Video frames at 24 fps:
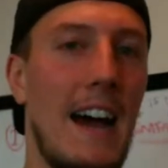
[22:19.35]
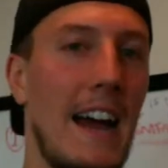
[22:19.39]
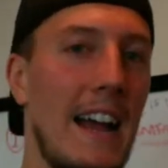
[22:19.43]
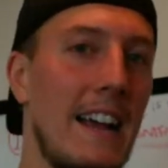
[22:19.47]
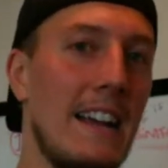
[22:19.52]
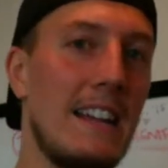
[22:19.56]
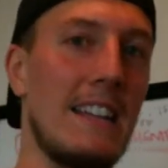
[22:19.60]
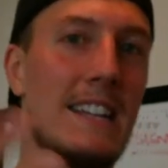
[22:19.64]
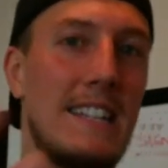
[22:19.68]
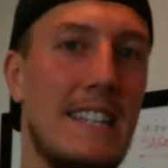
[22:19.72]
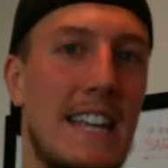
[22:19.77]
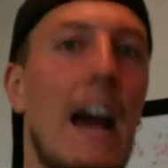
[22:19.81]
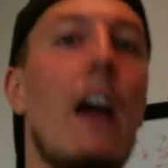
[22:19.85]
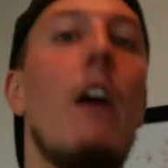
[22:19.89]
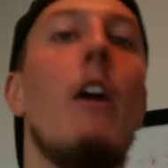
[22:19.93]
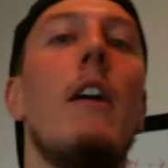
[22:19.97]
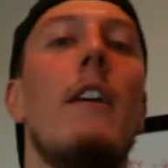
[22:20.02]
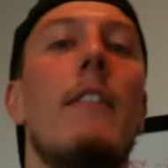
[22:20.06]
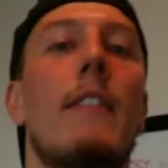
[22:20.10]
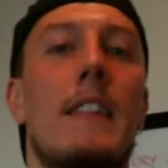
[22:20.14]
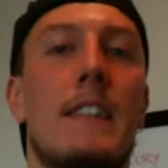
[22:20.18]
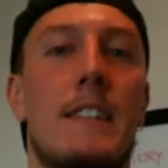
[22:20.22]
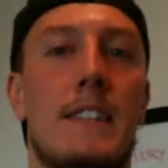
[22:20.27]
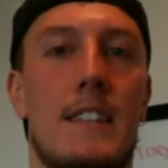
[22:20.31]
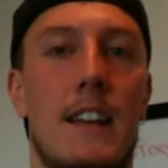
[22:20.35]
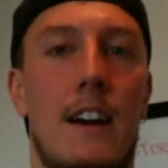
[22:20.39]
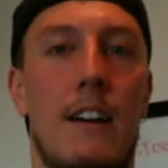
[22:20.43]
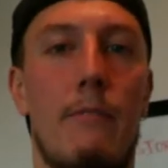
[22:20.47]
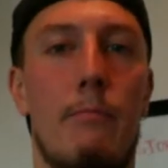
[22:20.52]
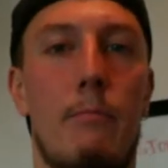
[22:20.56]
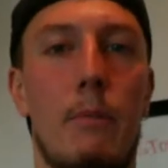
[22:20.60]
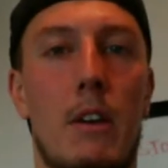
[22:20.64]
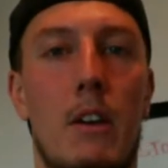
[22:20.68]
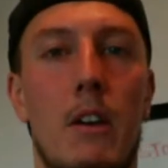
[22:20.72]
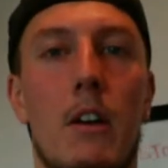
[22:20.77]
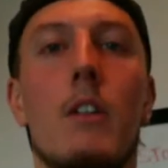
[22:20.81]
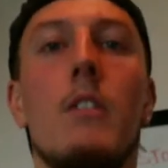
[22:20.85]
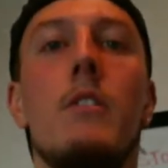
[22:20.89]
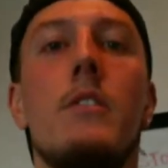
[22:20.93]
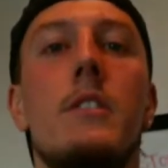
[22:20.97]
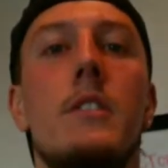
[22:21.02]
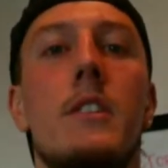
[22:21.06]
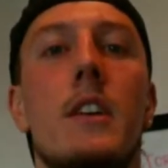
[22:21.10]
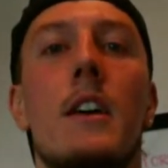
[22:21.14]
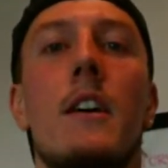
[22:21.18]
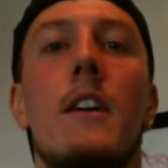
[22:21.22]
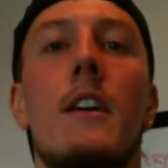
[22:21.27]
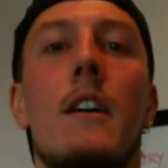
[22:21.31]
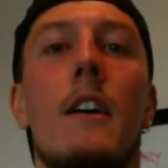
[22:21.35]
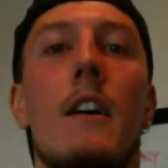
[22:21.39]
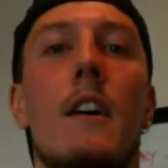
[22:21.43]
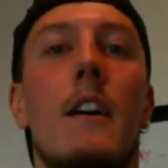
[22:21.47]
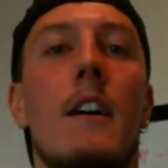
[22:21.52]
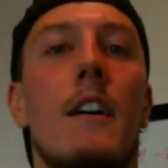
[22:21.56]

I ain't going to tell you this stuff because